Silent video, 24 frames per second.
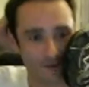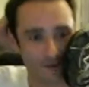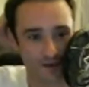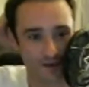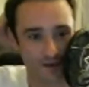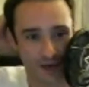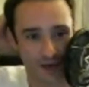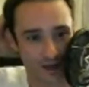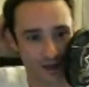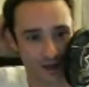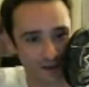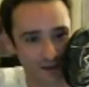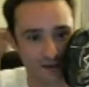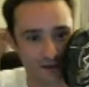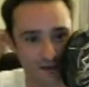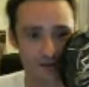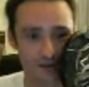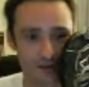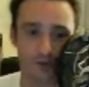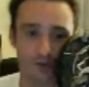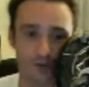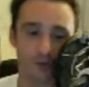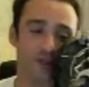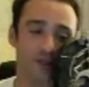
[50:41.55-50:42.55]
that,
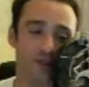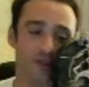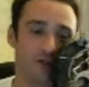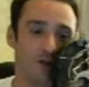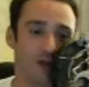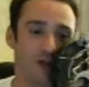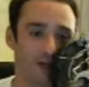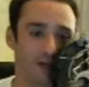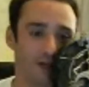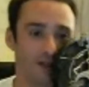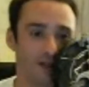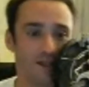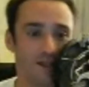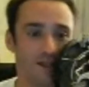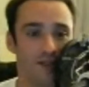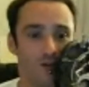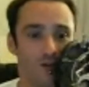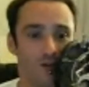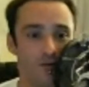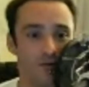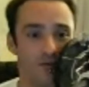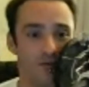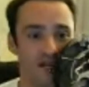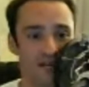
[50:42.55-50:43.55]
you're redirected
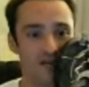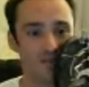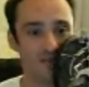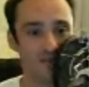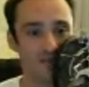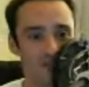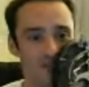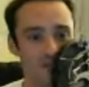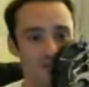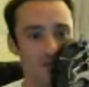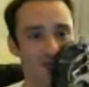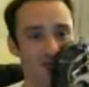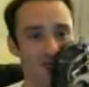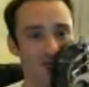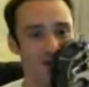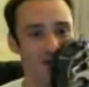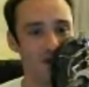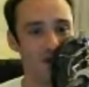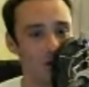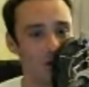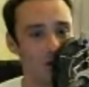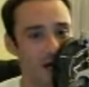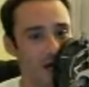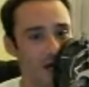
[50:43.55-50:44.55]
to
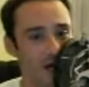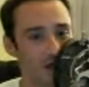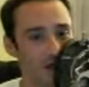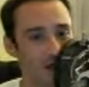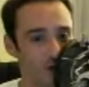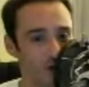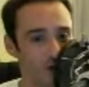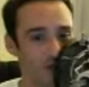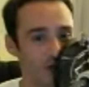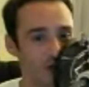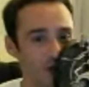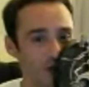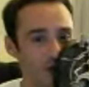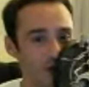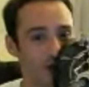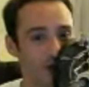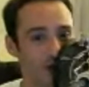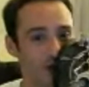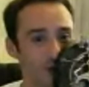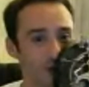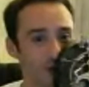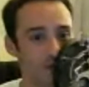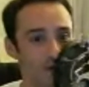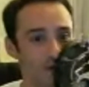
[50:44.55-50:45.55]

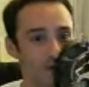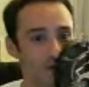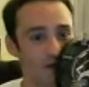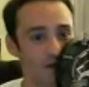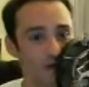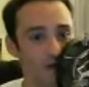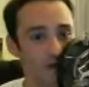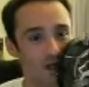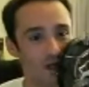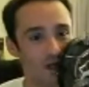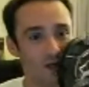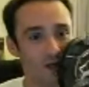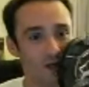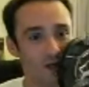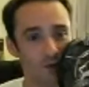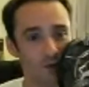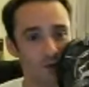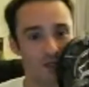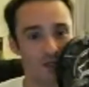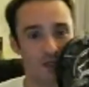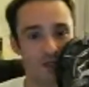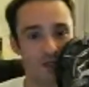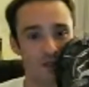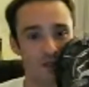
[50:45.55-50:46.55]
namespacestrategy.com,
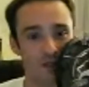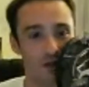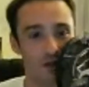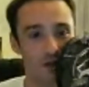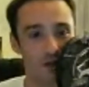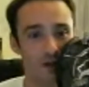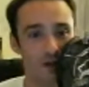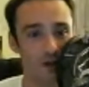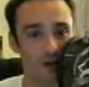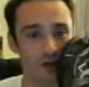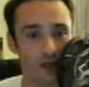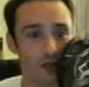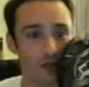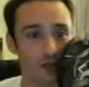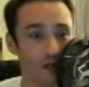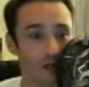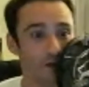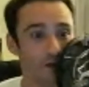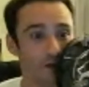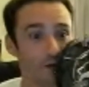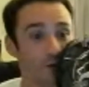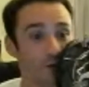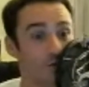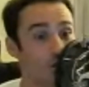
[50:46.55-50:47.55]
which is all about
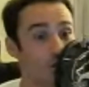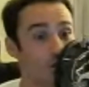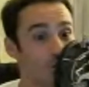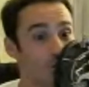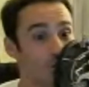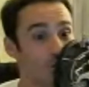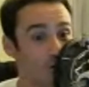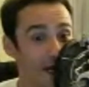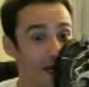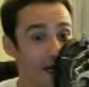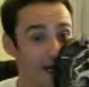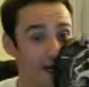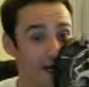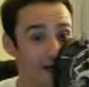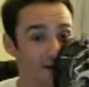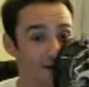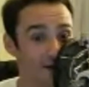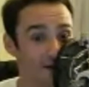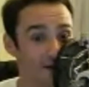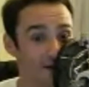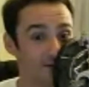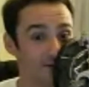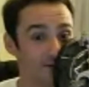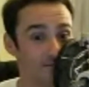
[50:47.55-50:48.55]
click-through for
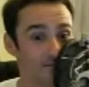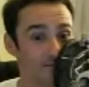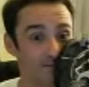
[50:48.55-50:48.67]
brands.